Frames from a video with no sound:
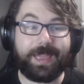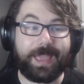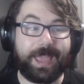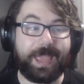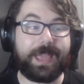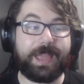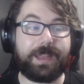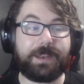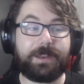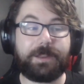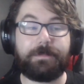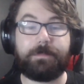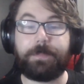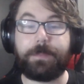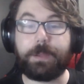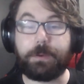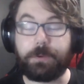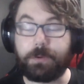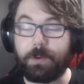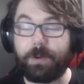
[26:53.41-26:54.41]
and
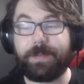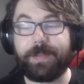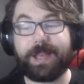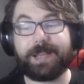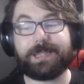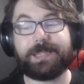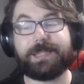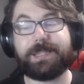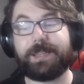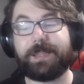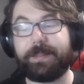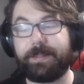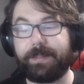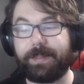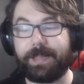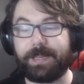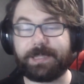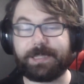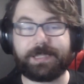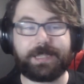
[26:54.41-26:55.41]
you do have access to the
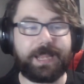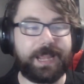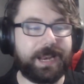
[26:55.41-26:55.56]
list.